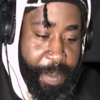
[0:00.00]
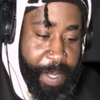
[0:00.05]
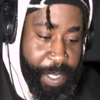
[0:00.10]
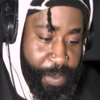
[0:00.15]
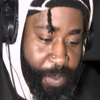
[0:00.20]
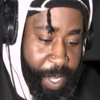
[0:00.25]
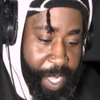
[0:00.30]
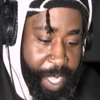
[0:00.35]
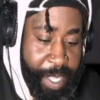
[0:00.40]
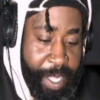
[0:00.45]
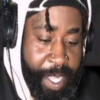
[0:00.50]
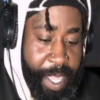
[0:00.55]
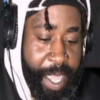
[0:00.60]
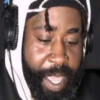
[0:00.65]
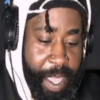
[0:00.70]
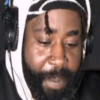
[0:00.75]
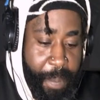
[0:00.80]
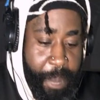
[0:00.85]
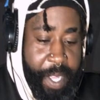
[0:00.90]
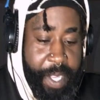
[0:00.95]
as well,
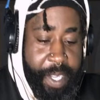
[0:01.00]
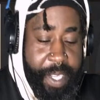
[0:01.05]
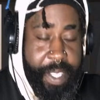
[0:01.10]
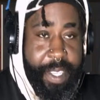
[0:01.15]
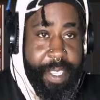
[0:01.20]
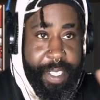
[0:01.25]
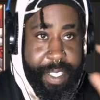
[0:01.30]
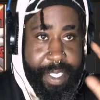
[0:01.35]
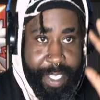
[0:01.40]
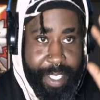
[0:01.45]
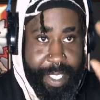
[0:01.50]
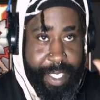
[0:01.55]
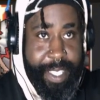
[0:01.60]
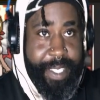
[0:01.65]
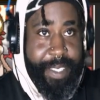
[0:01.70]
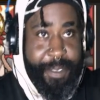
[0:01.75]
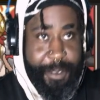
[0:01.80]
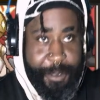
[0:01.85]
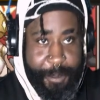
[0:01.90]
but just